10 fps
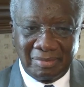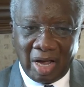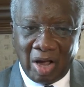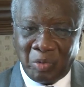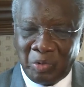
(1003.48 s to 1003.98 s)

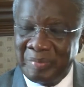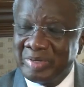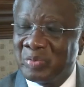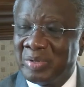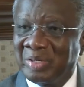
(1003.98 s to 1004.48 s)

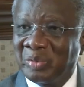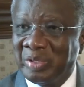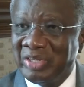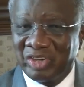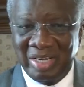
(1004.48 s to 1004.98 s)
agreements we can
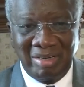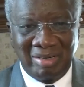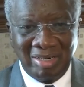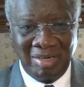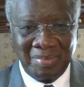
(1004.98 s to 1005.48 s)
reach in
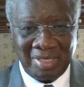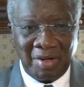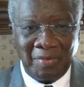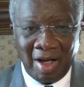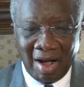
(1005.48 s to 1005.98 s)
terms
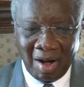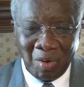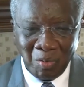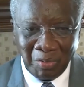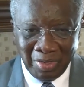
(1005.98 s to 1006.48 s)
of
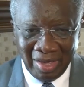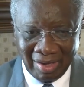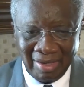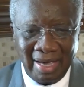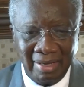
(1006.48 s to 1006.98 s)
how they
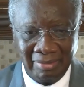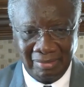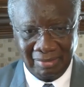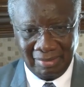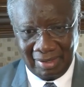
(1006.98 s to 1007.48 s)

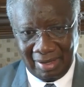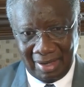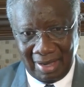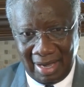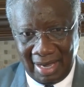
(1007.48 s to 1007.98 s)
can
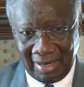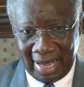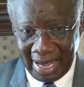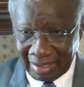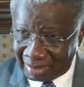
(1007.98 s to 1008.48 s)

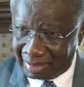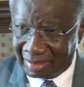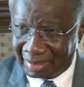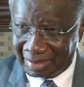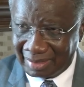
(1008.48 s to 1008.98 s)

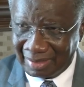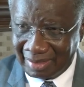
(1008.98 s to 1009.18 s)
enhance